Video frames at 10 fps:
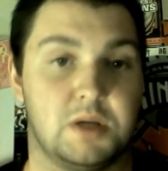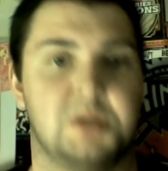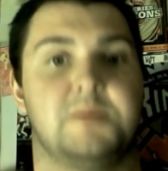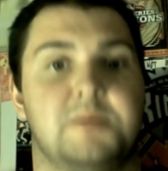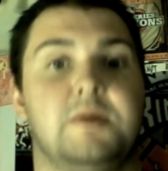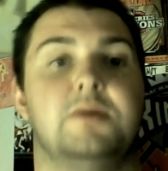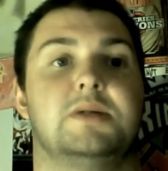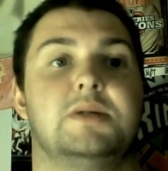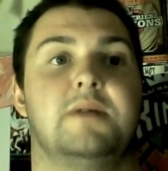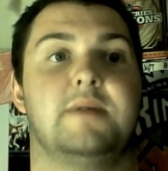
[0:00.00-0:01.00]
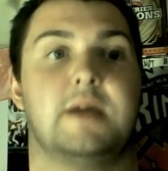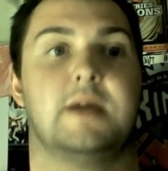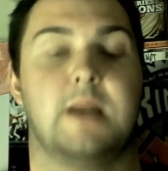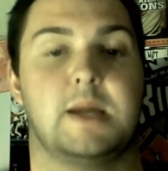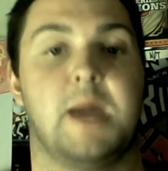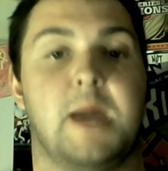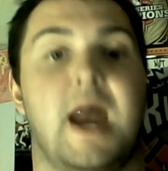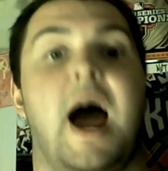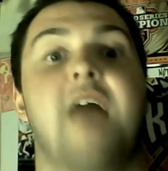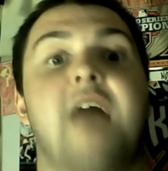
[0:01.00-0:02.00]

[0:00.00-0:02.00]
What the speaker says: religious views and everything like that.